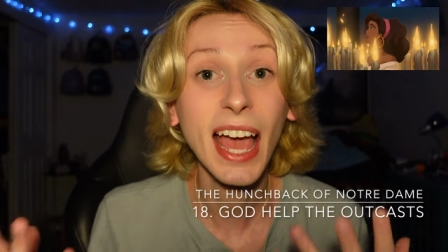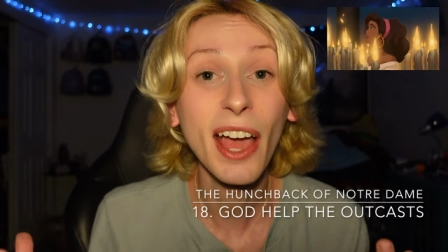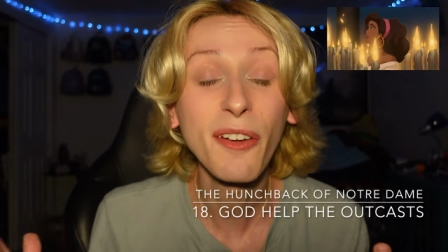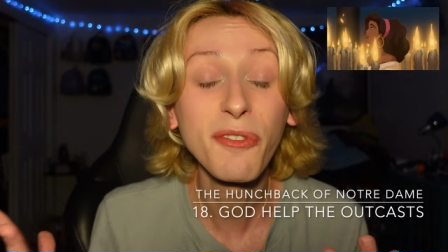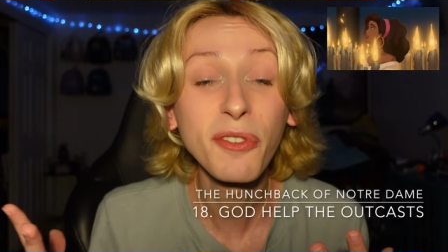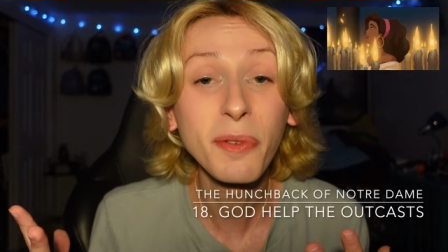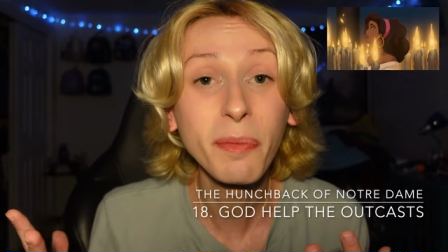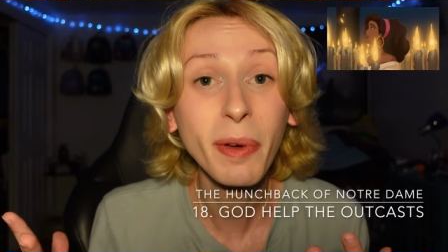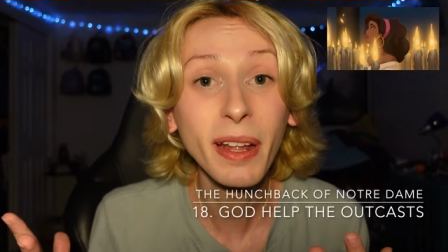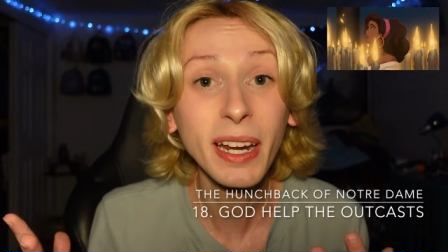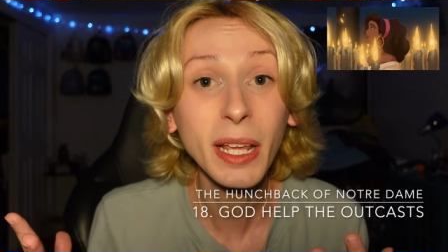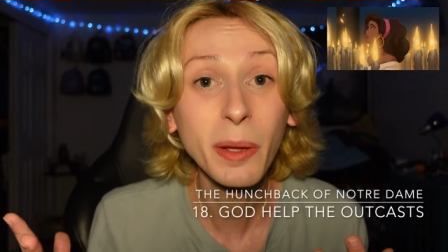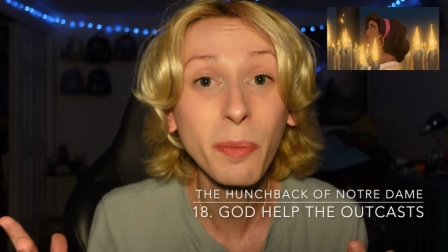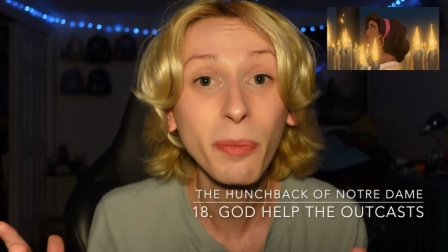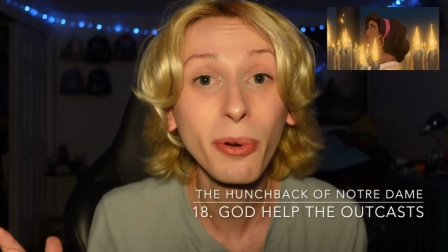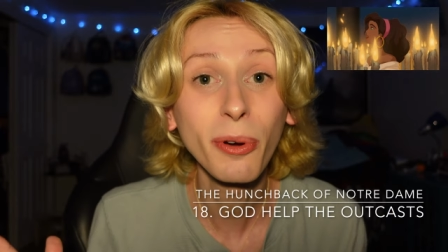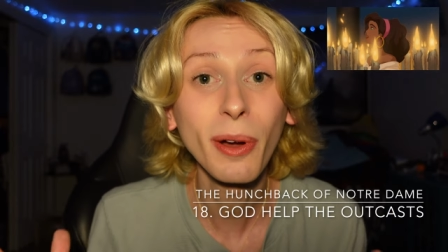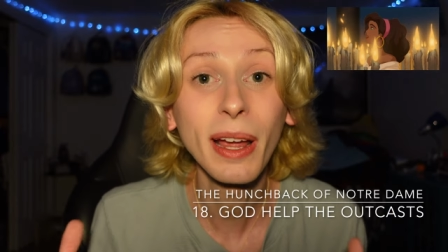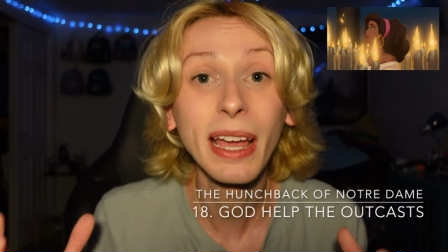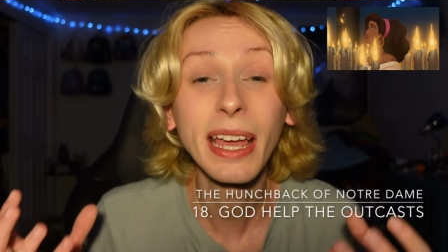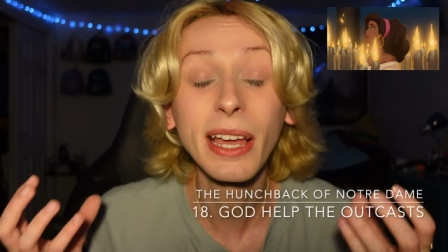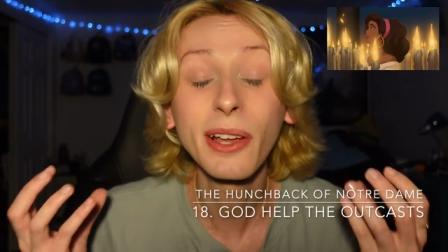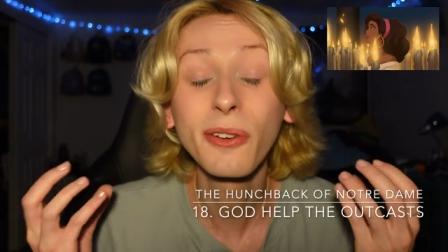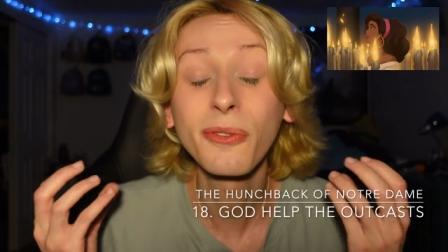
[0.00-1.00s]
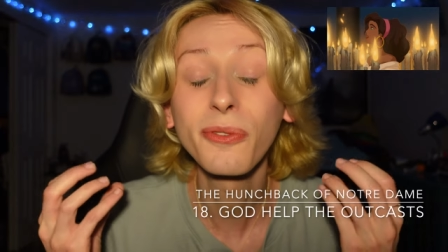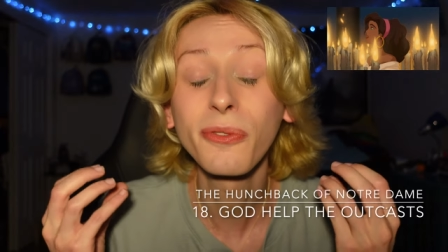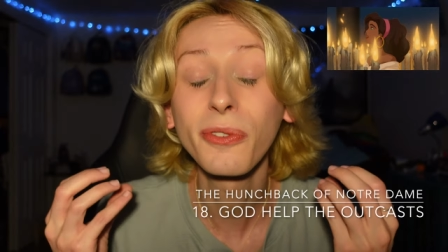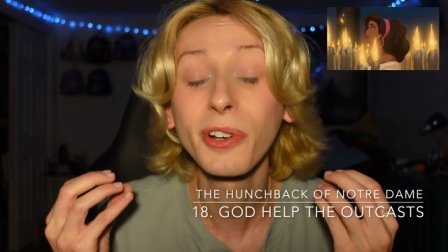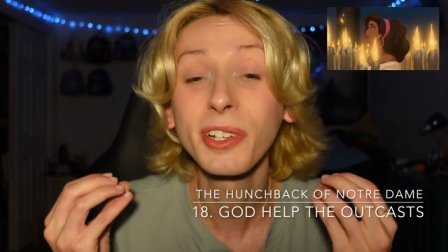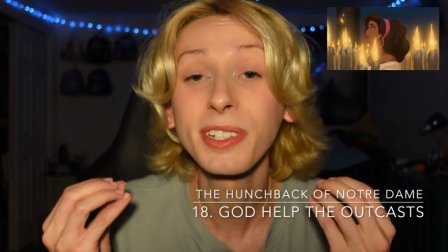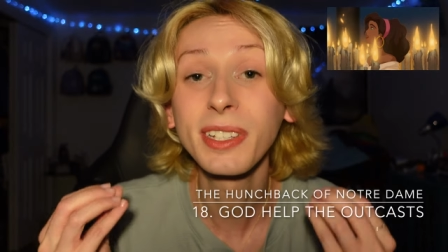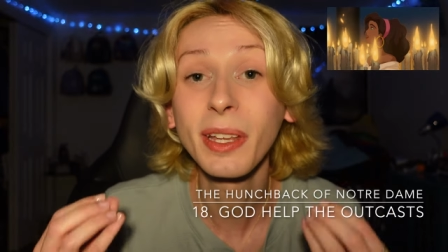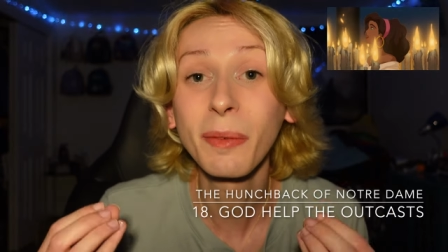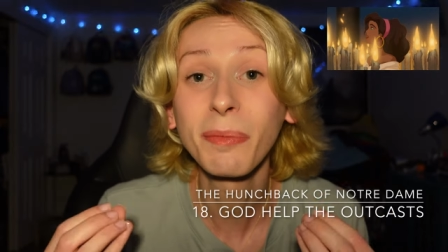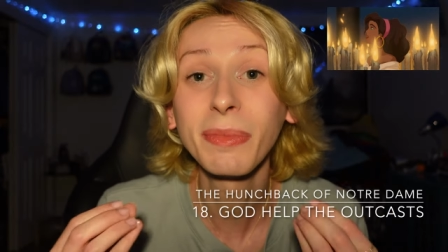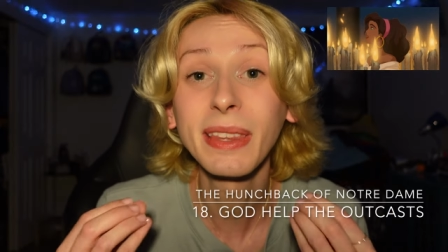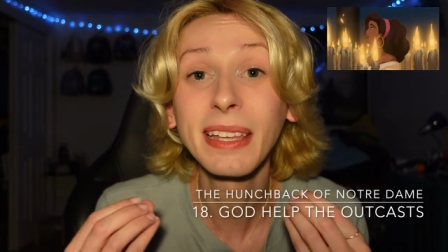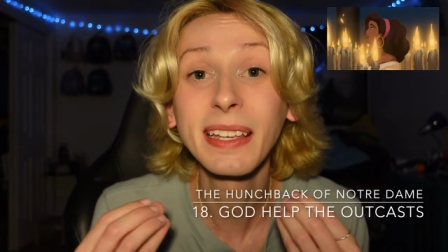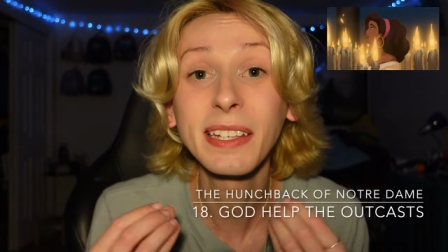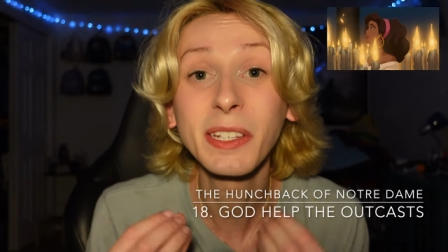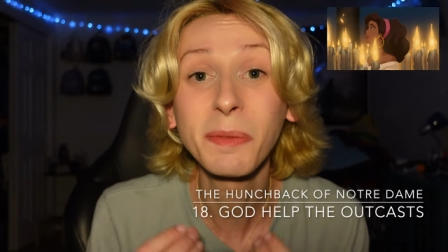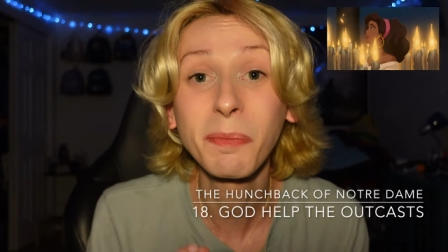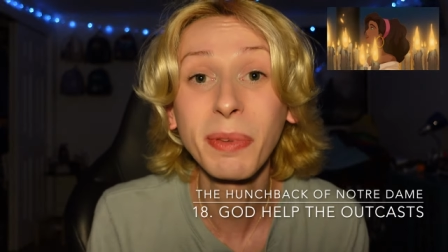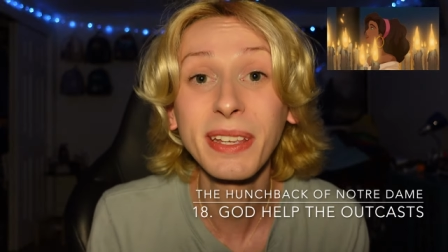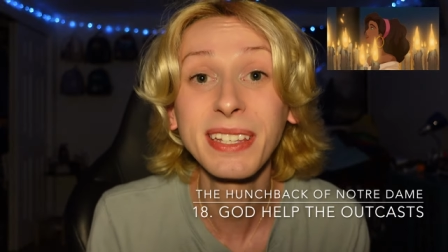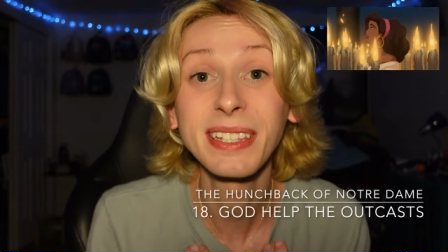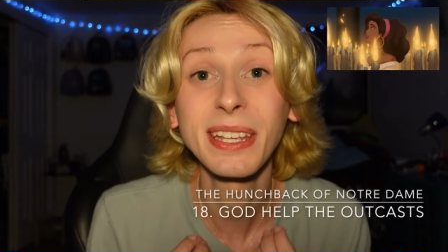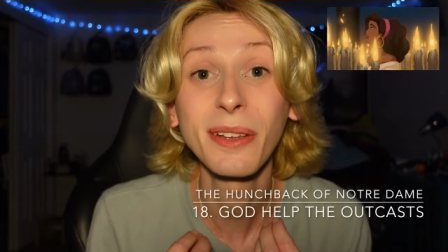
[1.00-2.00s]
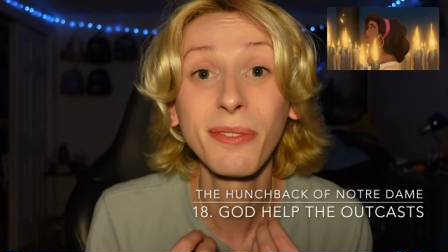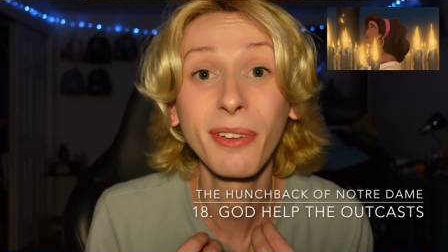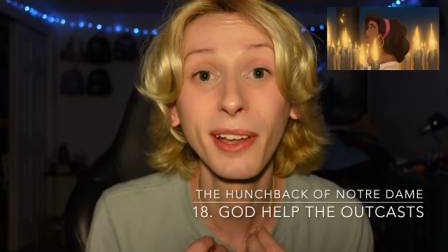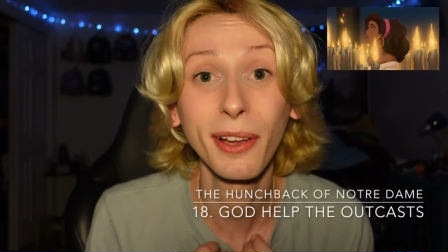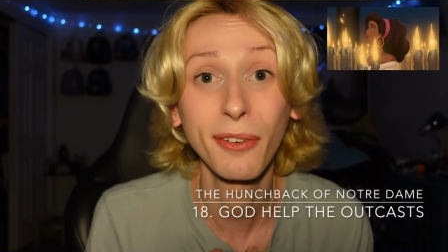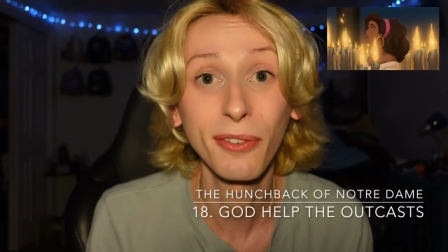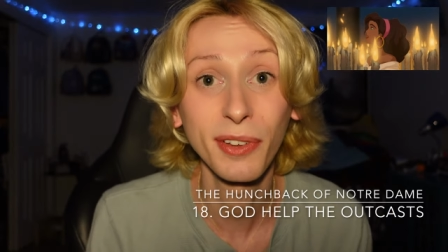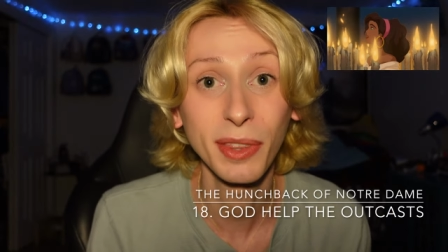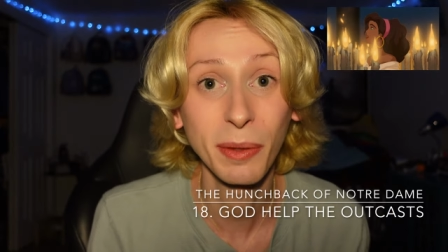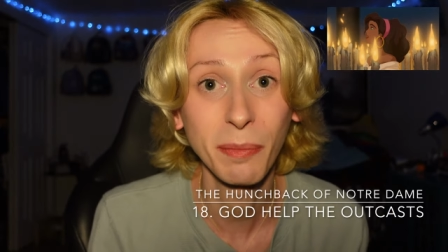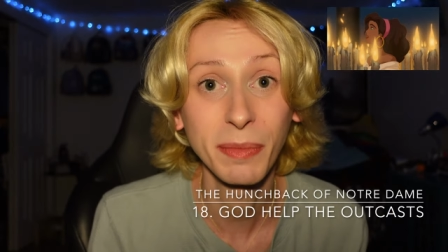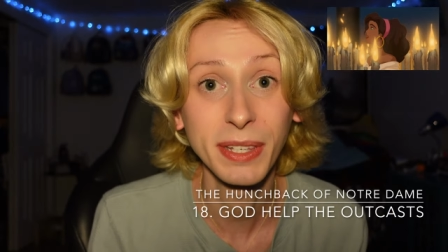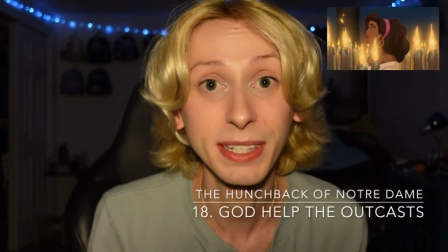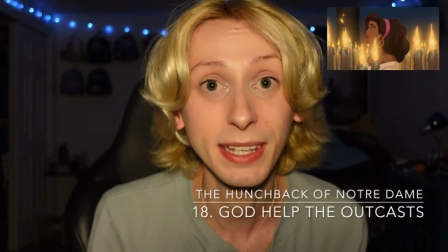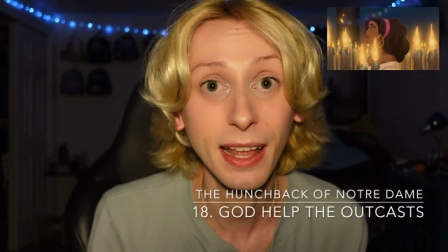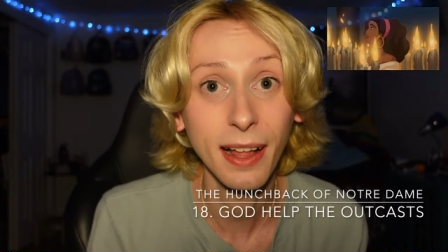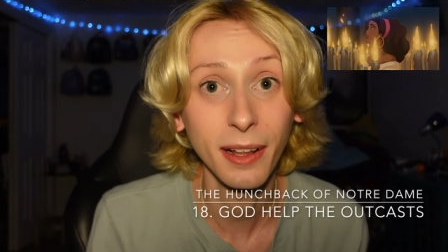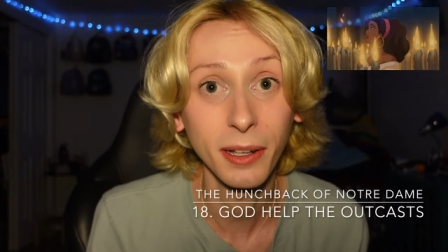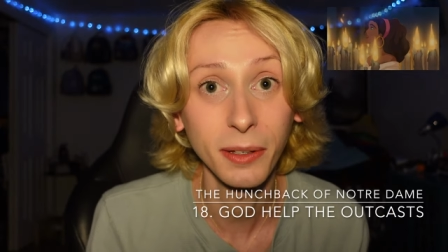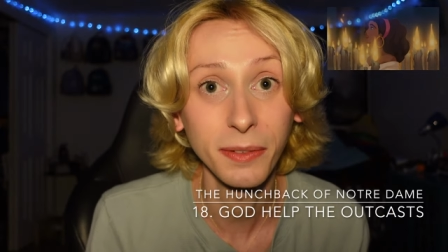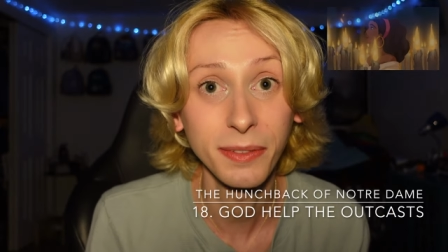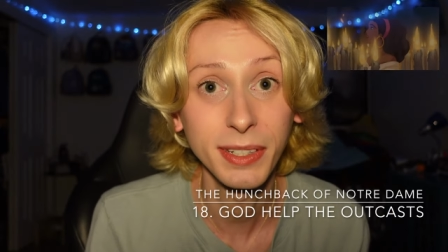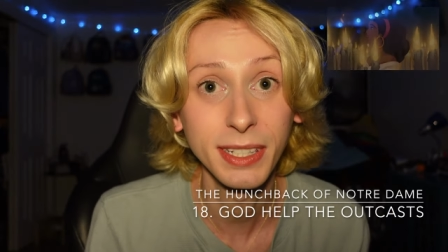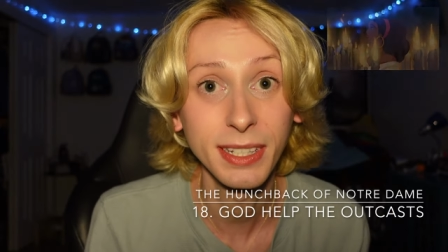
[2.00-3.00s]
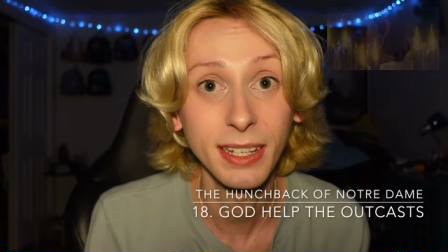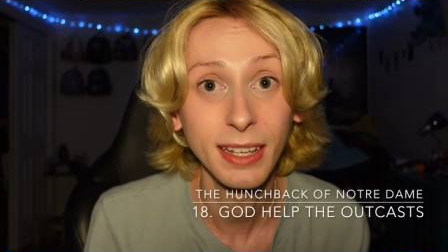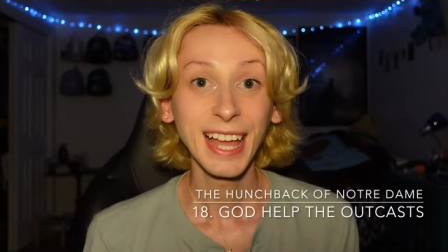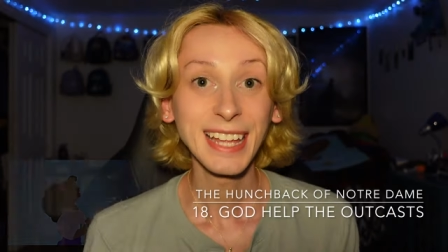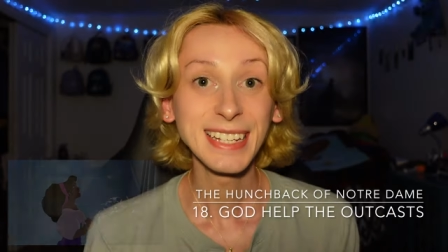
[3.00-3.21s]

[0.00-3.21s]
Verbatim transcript: everybody praying for something specific for themselves.